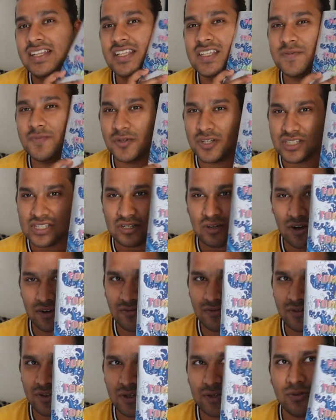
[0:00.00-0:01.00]
this book is
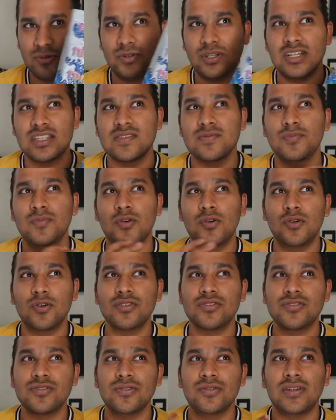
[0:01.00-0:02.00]
not for you. It is
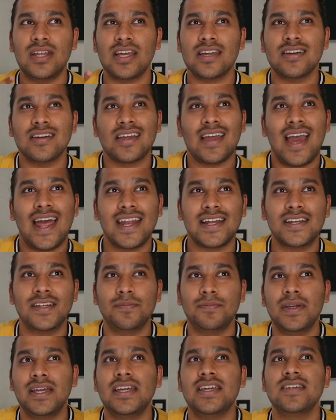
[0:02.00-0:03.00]
more so like a
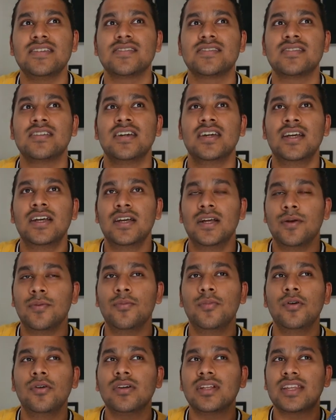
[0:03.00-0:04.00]
character-based
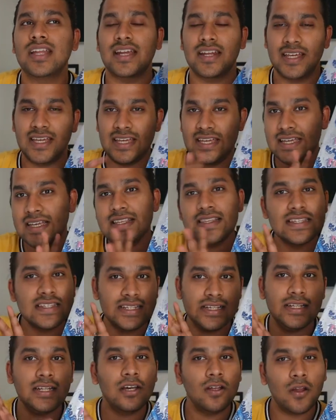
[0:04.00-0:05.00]
book. There is
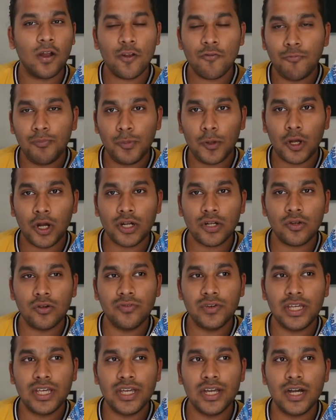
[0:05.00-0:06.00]
still a lot of plot
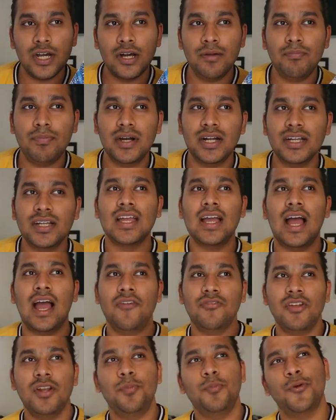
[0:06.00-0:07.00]
over here, but
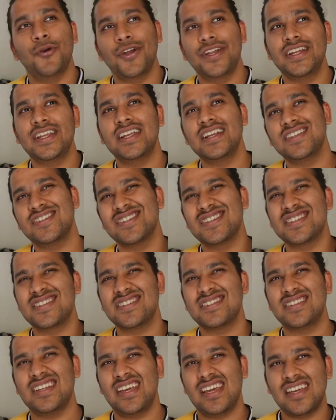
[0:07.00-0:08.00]
after a point, it
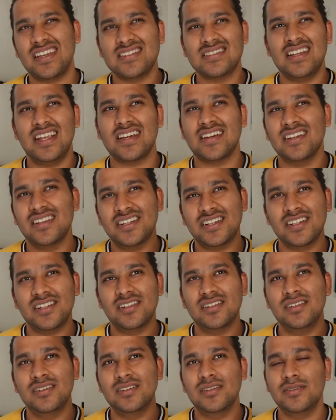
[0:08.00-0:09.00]
just takes like a
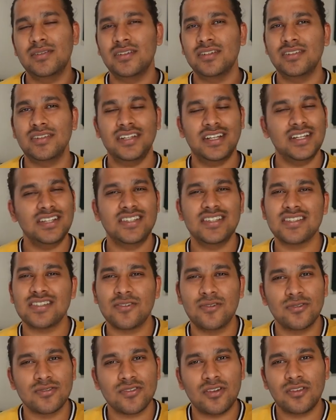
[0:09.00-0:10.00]
little, it
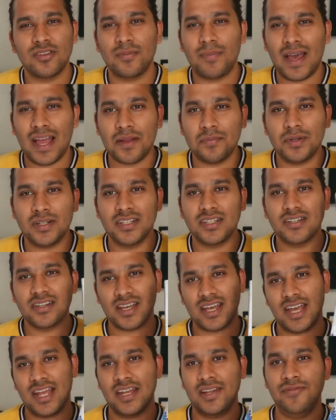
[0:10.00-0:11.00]
just goes on the back burner,
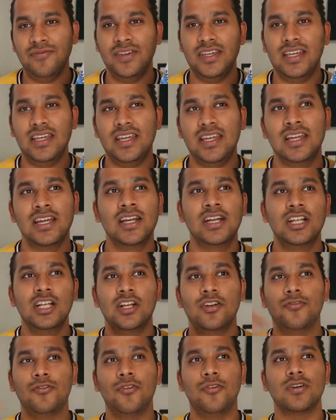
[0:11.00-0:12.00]
and we
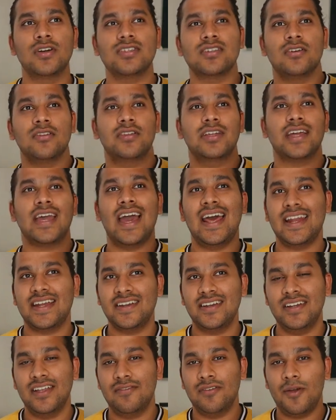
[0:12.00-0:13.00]
focus on the
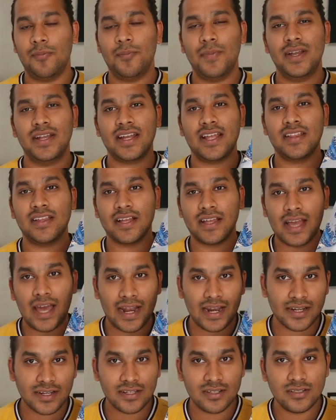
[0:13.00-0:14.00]
character development and the
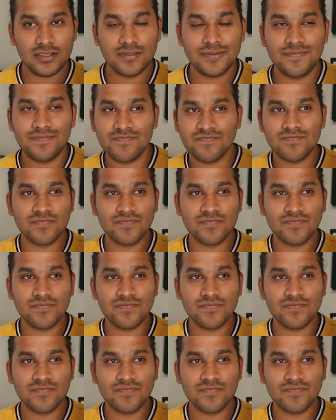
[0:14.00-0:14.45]
character